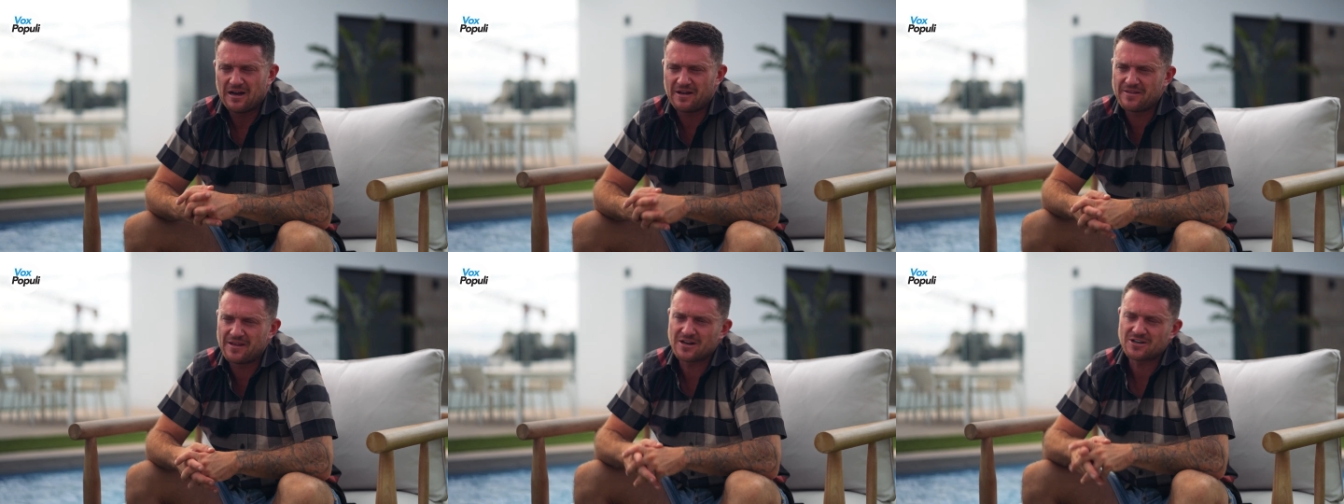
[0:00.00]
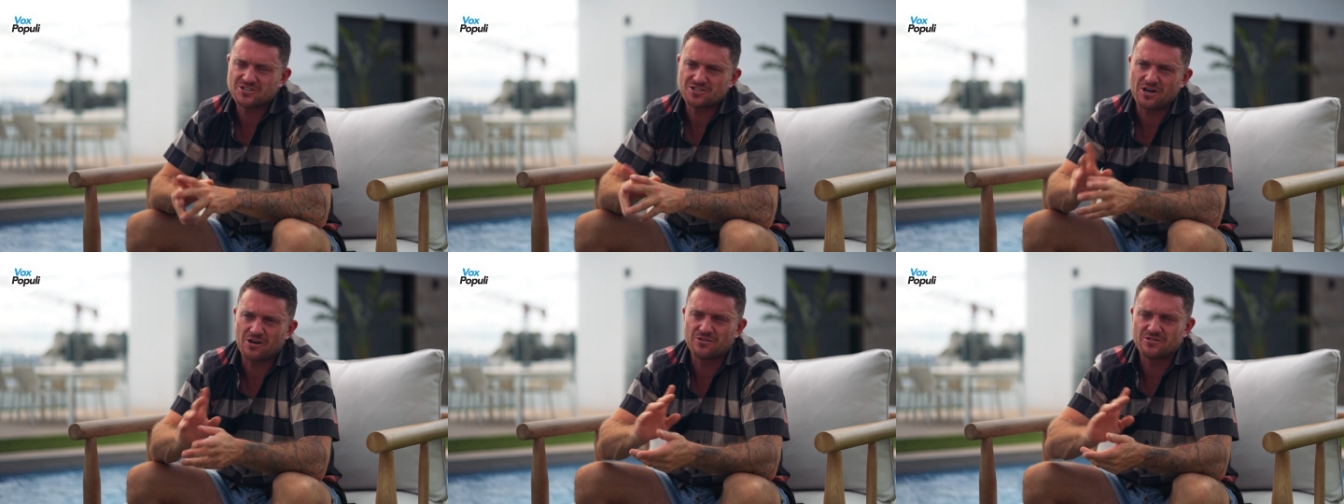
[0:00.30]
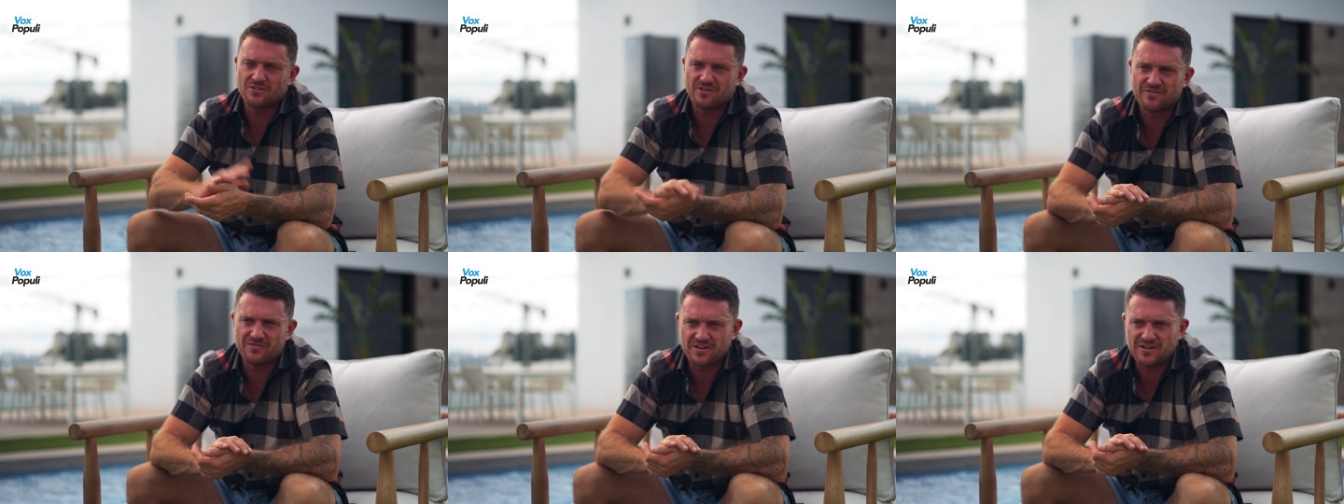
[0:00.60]
And then I
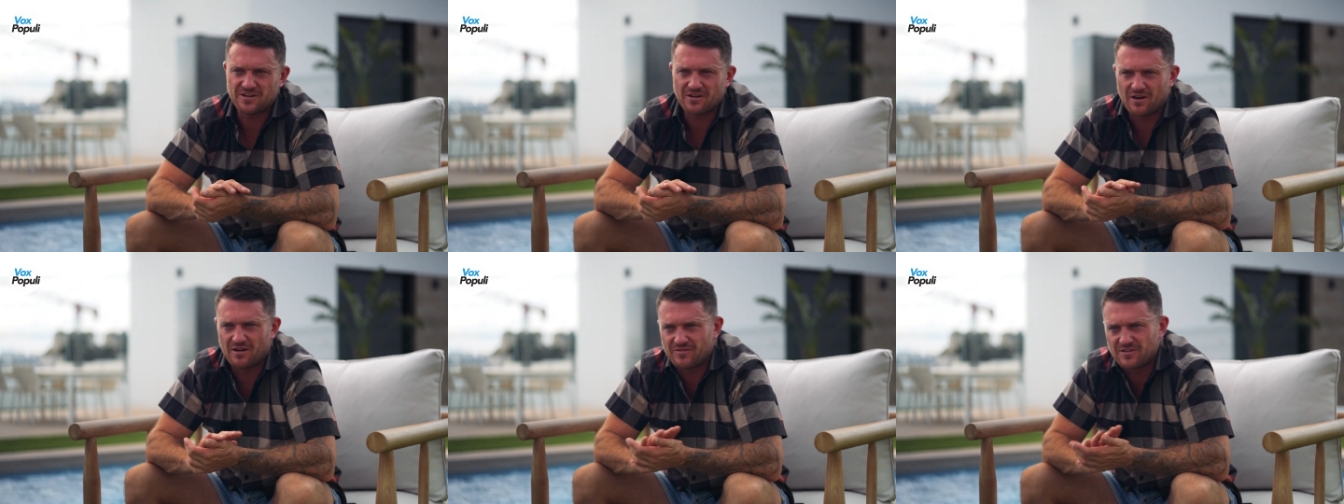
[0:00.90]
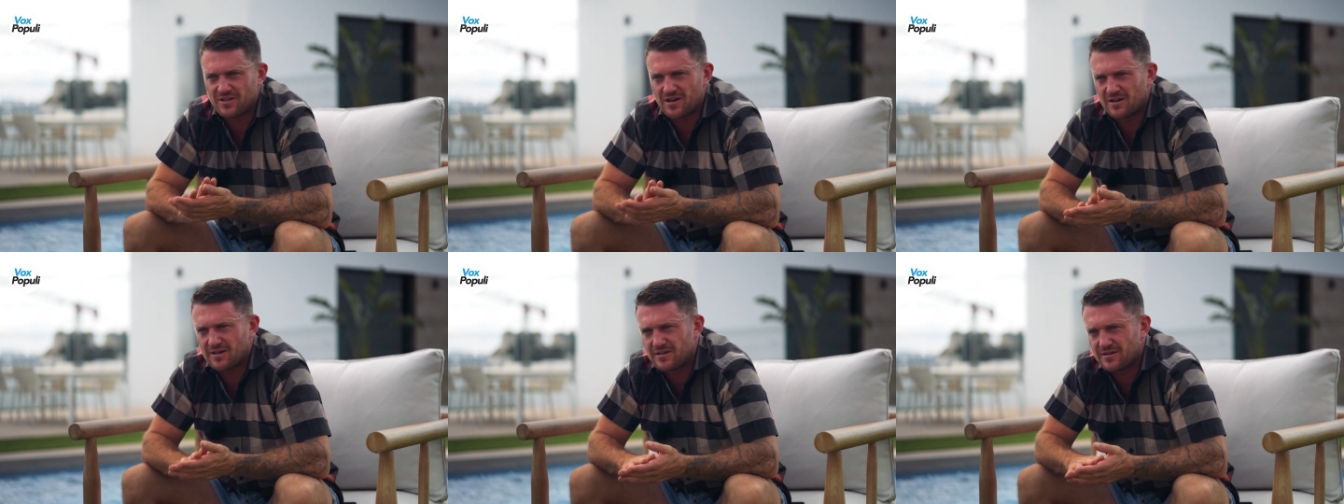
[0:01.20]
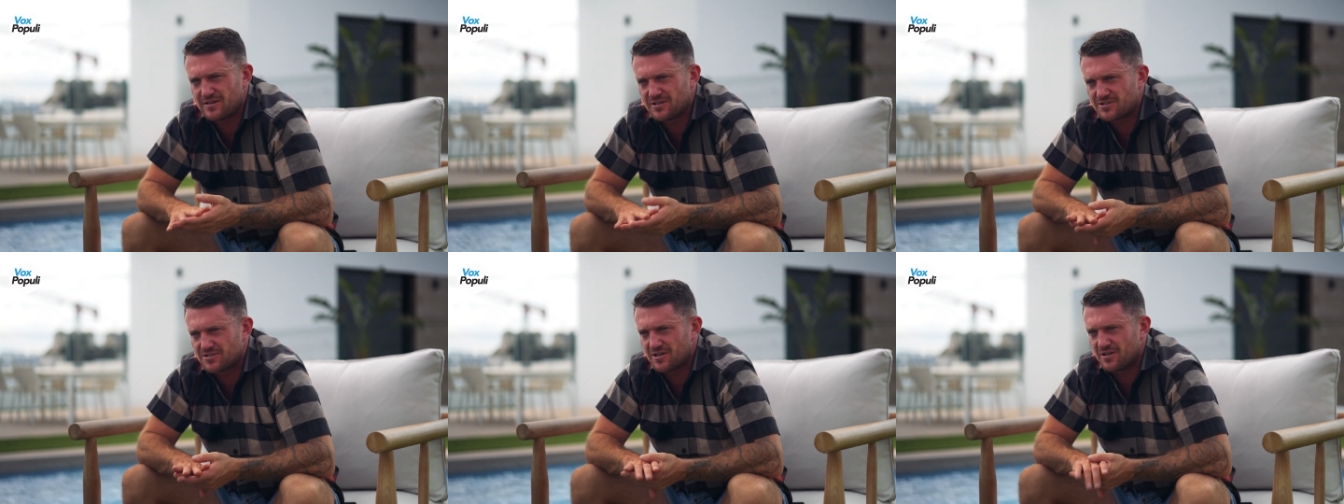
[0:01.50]
showed her a video of a young
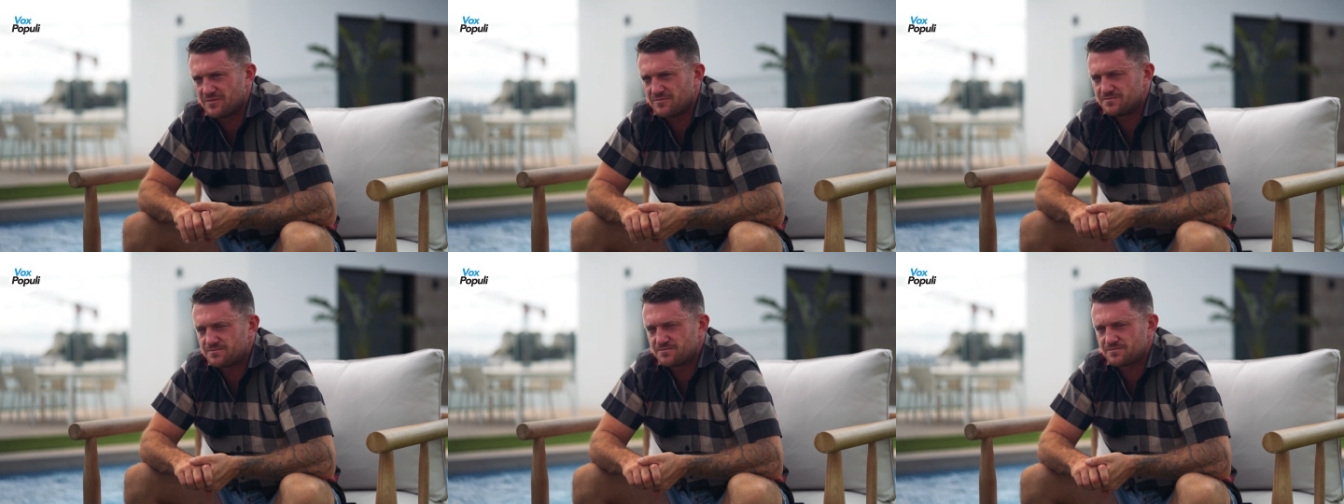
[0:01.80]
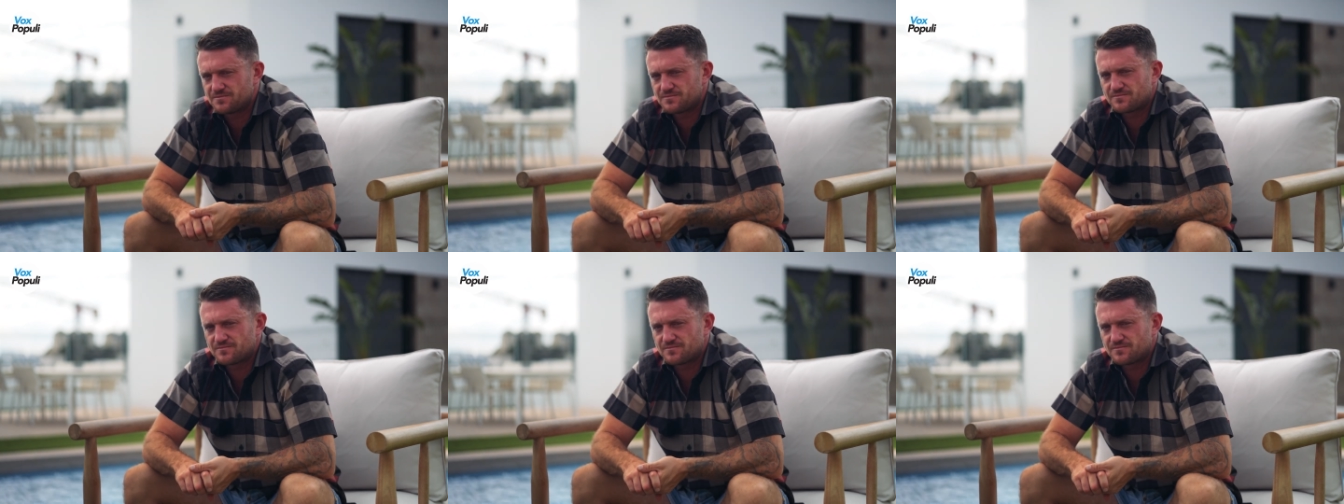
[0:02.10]
English girl